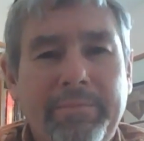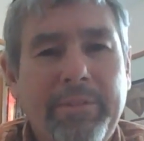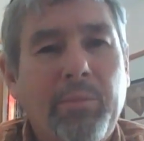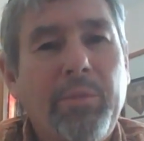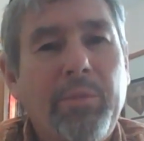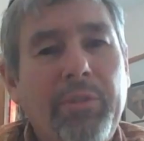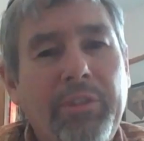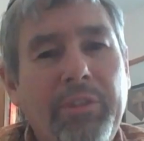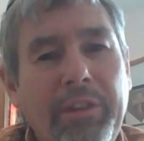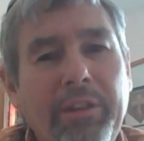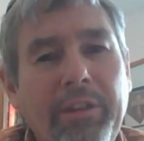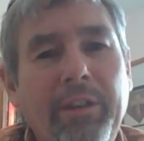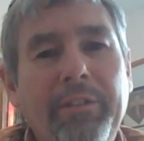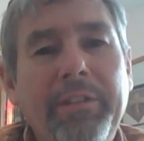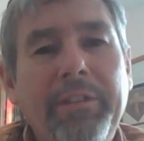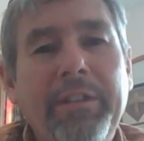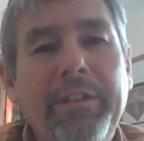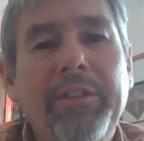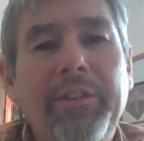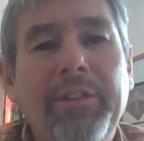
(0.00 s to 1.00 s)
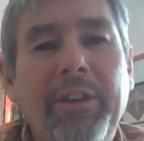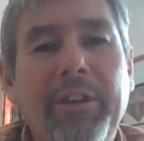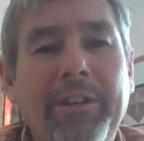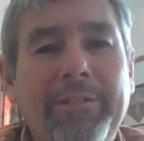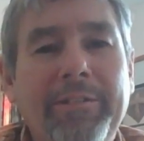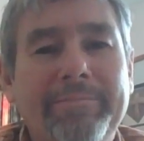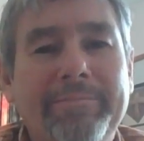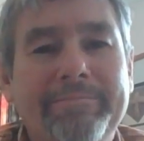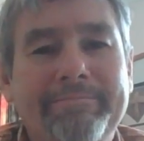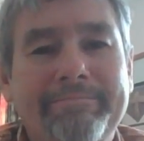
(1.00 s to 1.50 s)
We'll see you on the
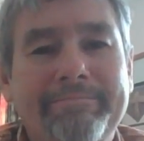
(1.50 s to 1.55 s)
inside.